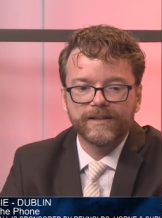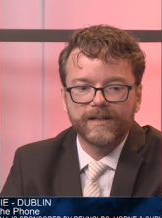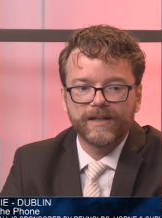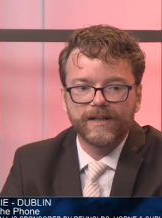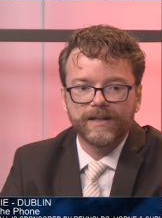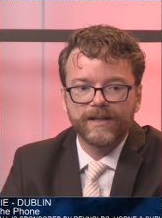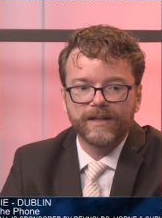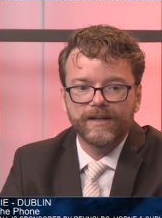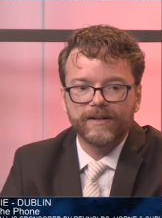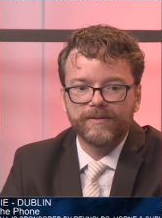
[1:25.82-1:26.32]

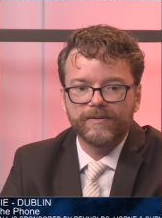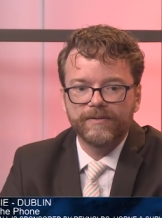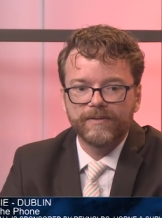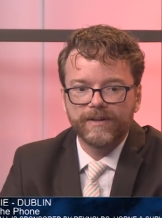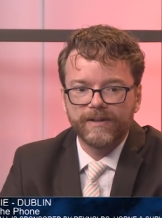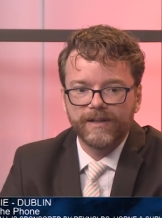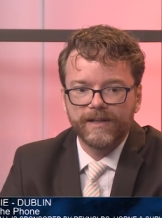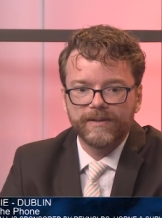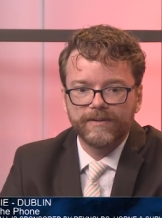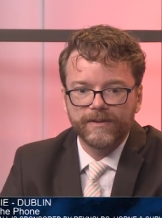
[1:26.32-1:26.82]
uh,
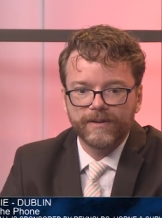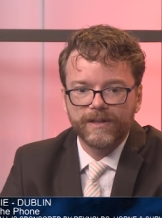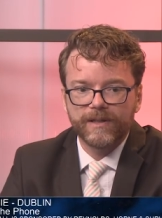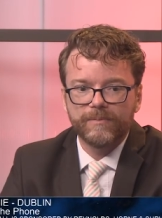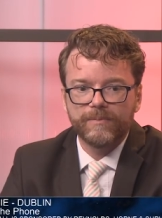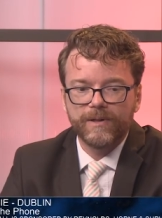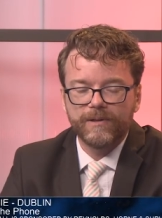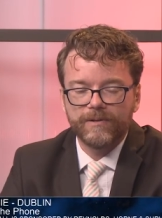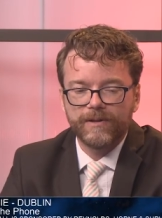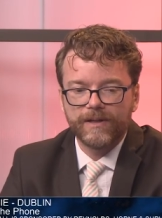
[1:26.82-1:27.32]
in the
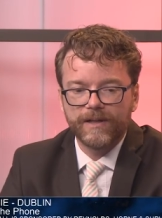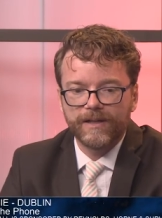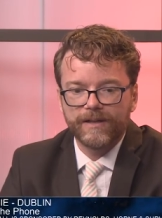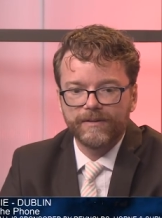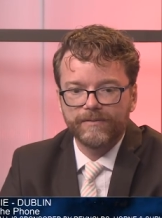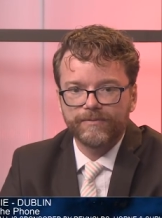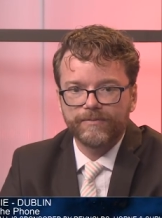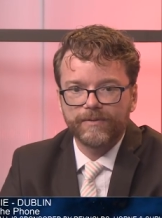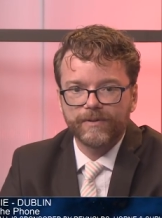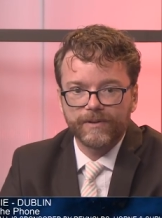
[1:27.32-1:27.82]

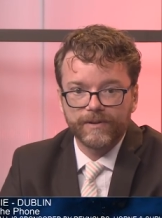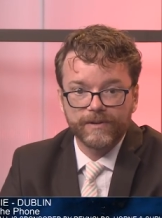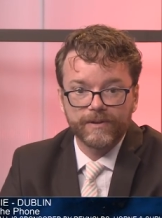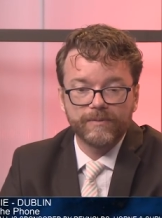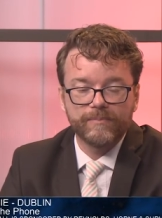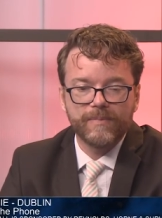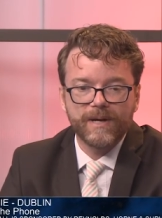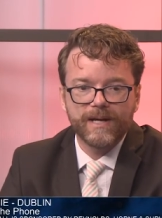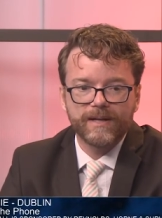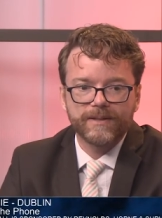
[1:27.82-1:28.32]
community for
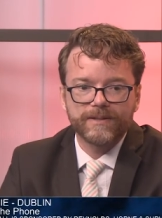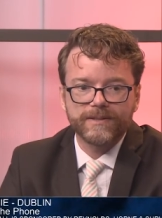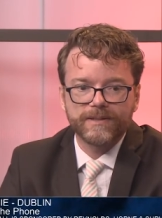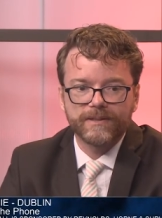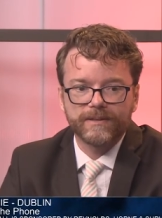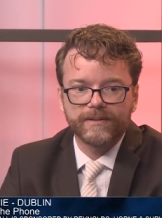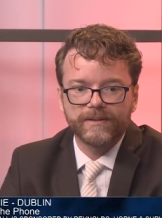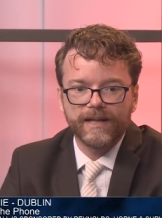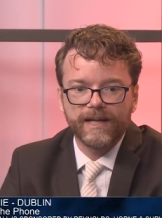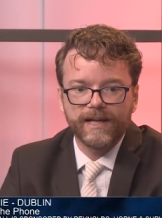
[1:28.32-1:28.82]
good
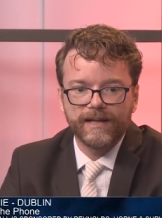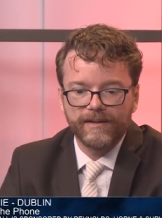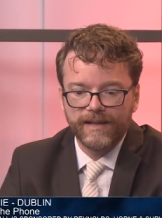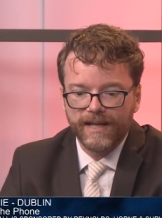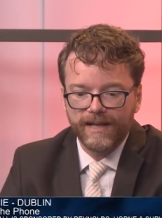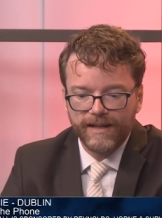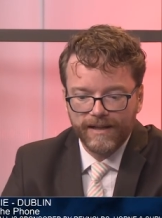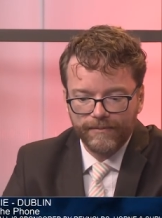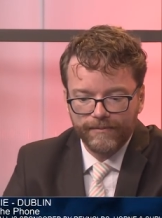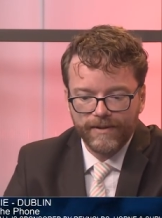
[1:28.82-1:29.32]
medicine and,
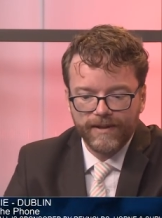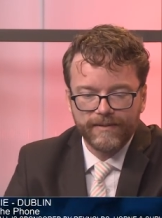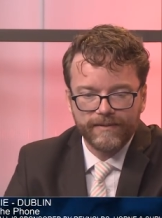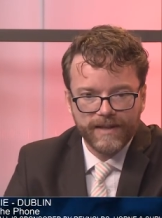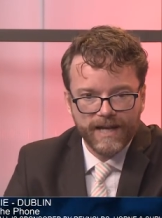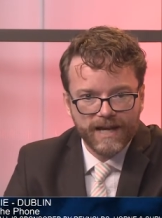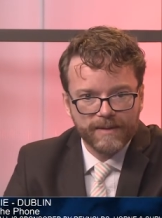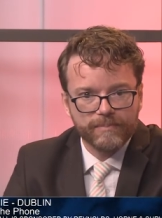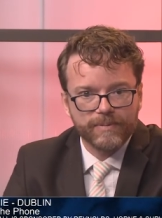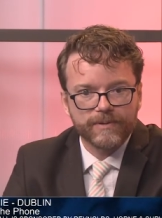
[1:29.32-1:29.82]
and in,
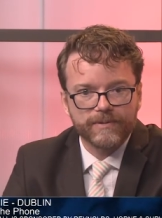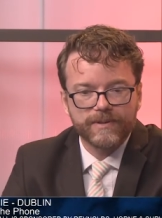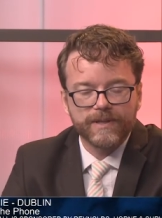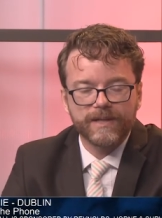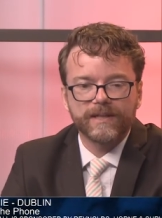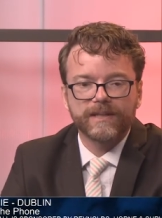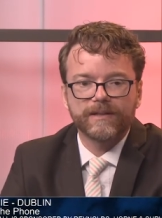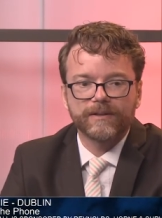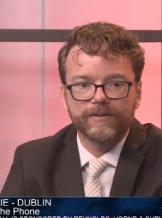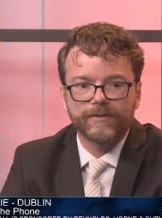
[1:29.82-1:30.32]
in that
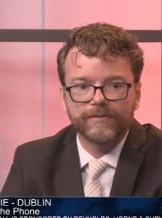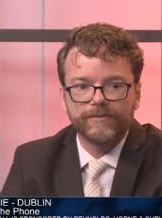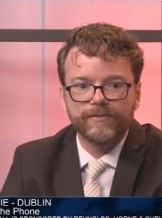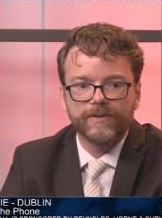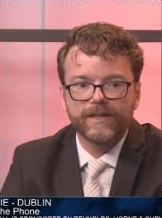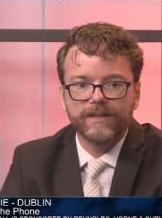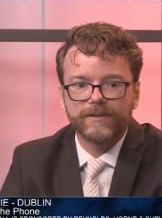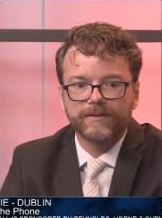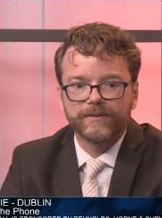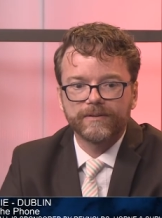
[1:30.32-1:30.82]
particular
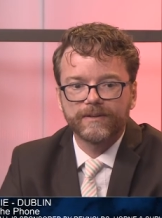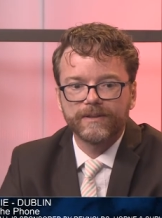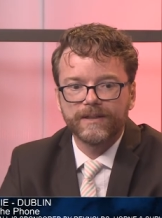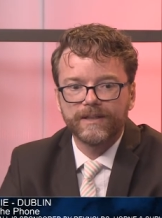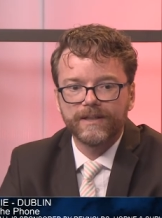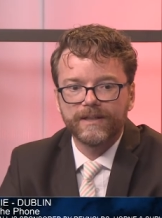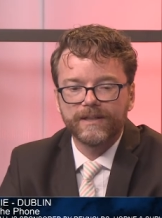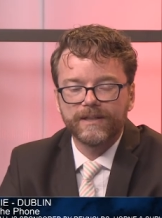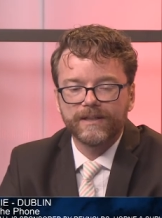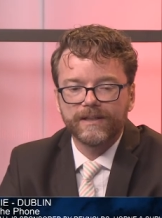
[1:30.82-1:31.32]
field.
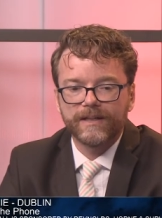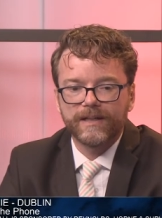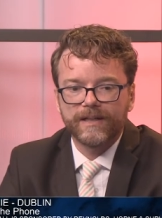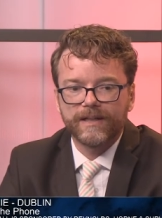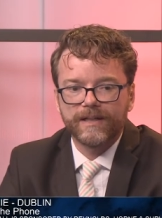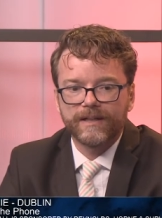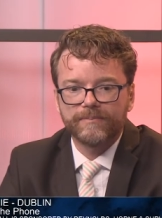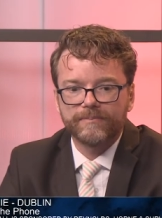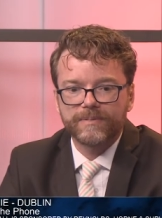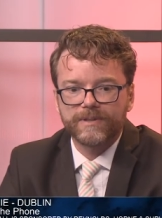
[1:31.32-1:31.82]

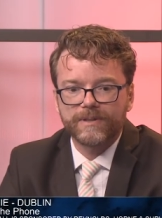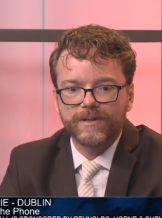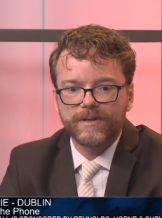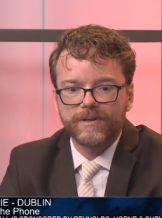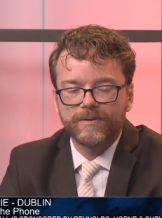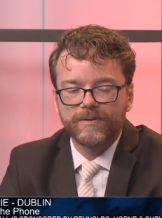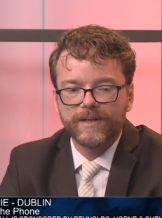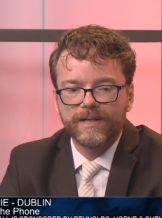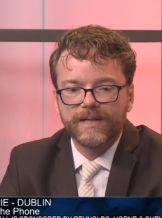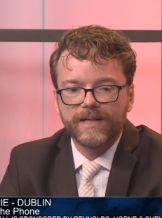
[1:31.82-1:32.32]
Um,
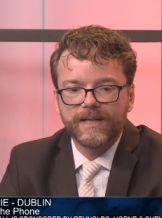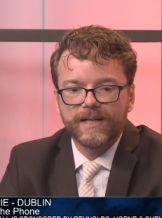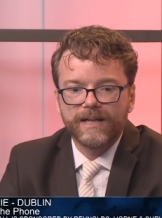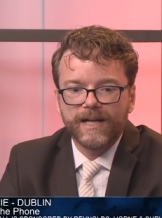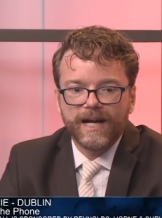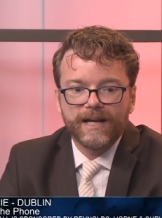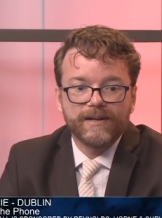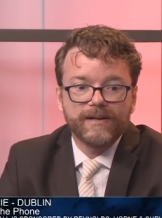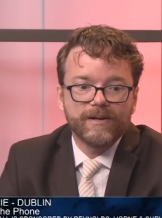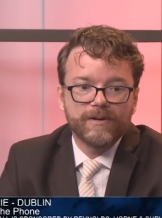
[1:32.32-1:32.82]
so
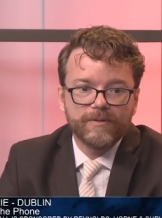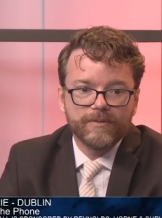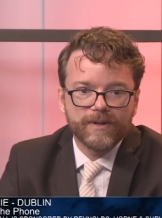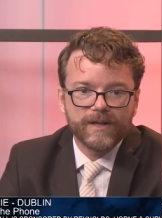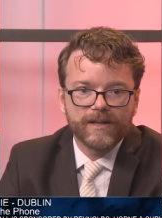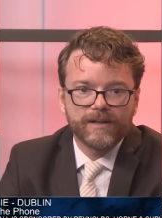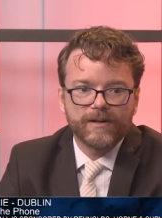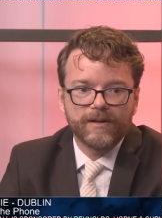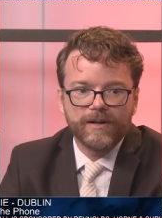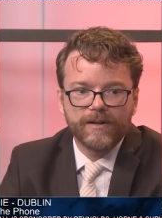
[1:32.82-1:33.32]
I know
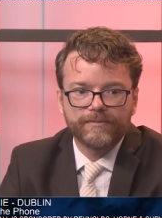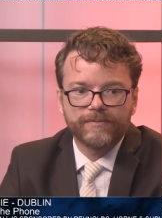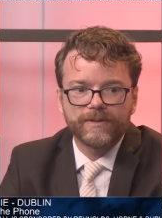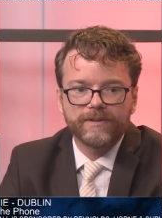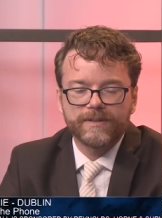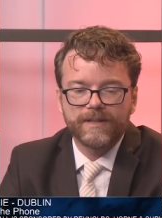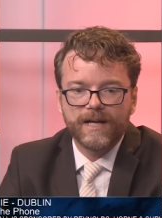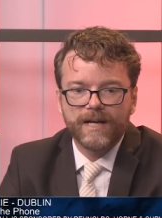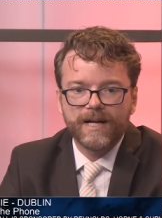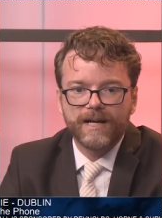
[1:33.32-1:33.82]
that
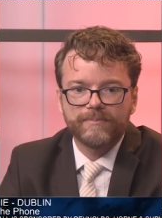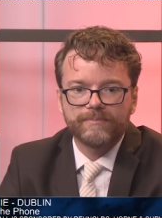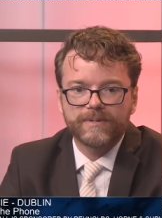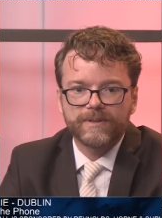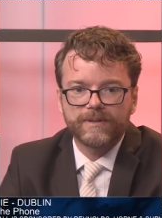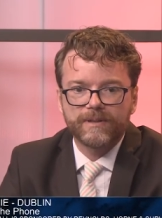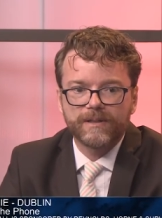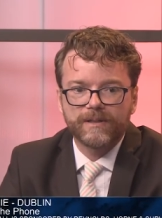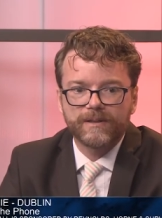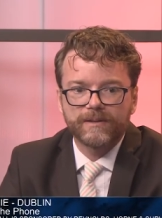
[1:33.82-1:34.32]

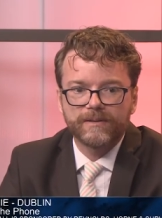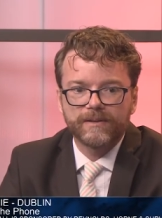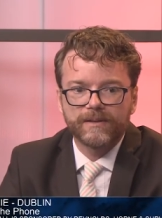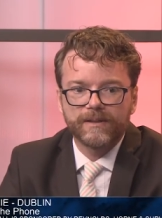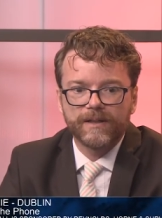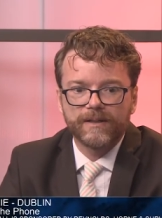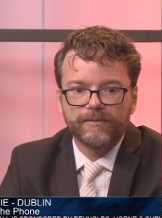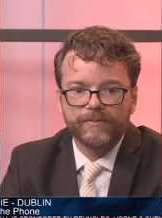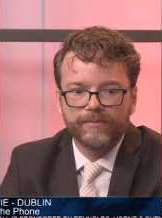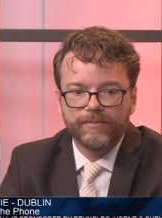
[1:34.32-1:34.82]
oftentimes,
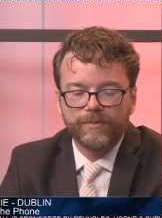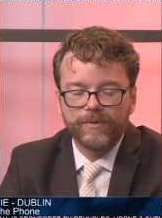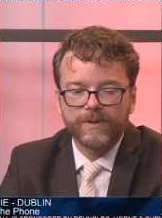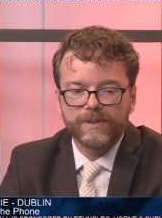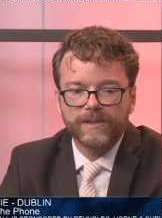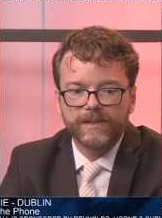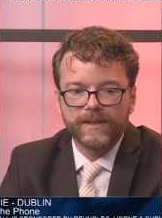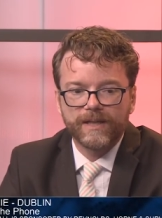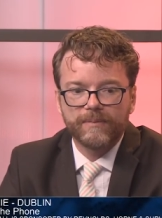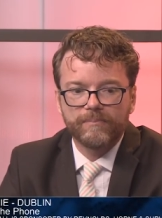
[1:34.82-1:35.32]

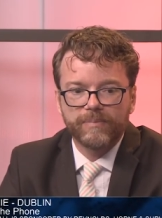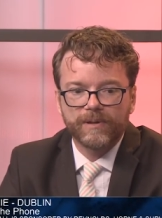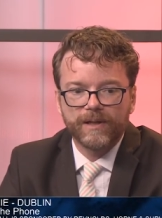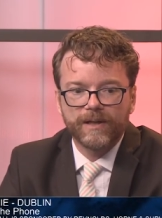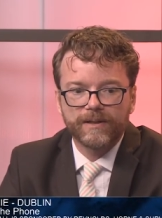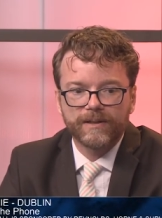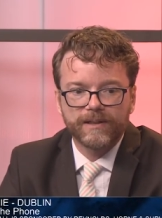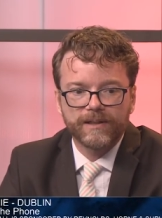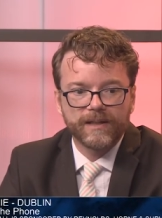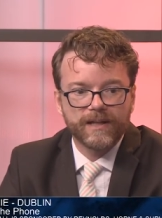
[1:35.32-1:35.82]
unfortunately,
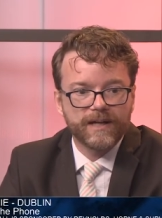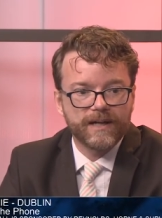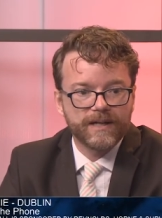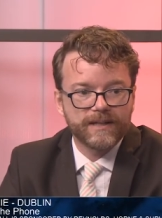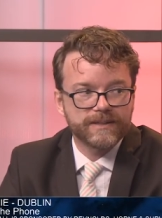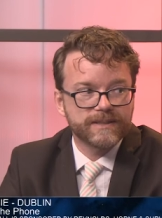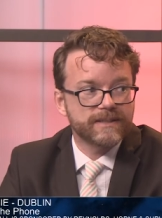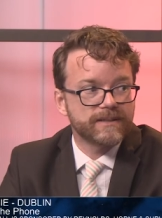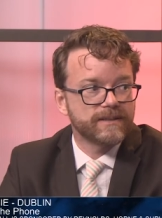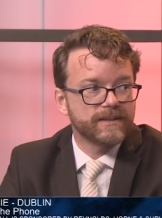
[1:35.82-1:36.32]
blood
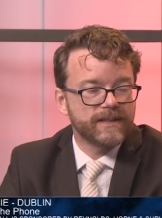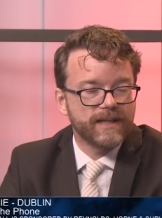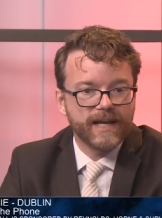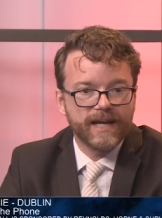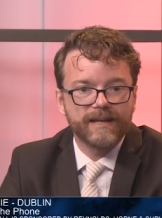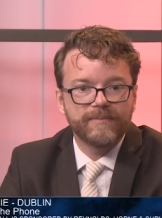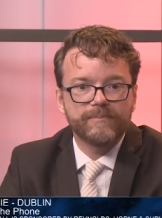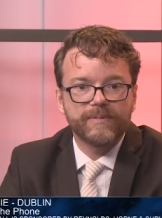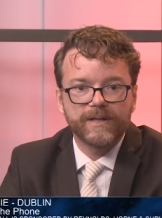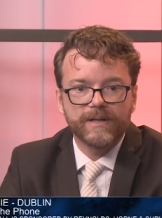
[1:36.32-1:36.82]
clots
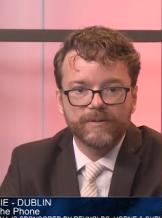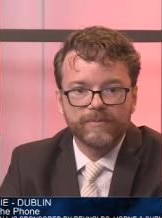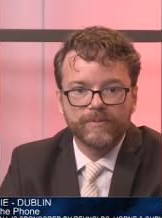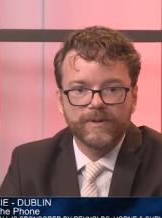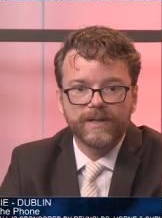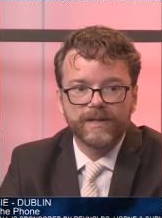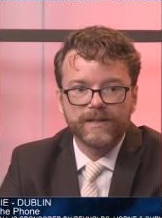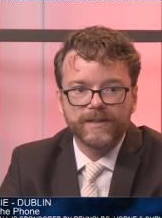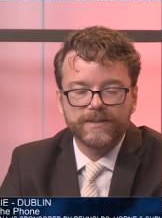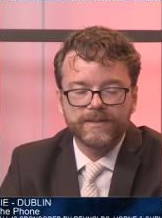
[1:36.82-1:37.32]
can be a
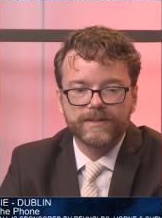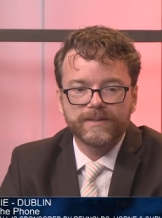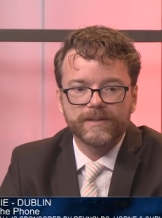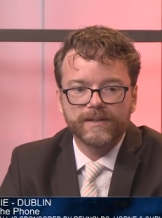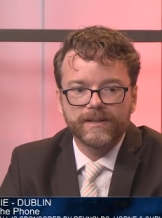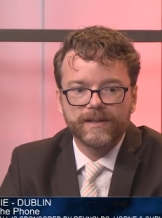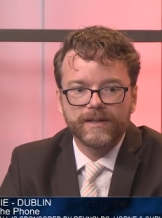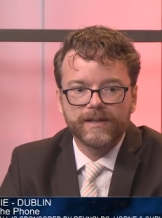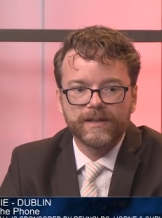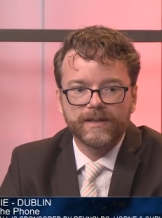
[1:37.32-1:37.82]
risk
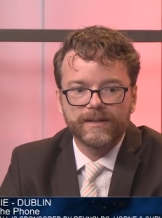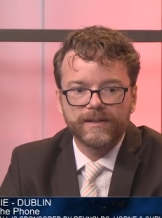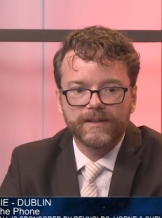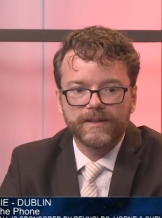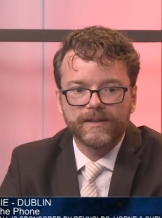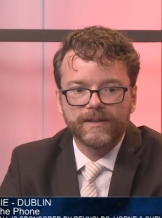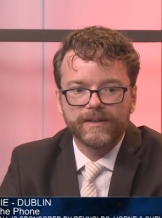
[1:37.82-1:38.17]
uh,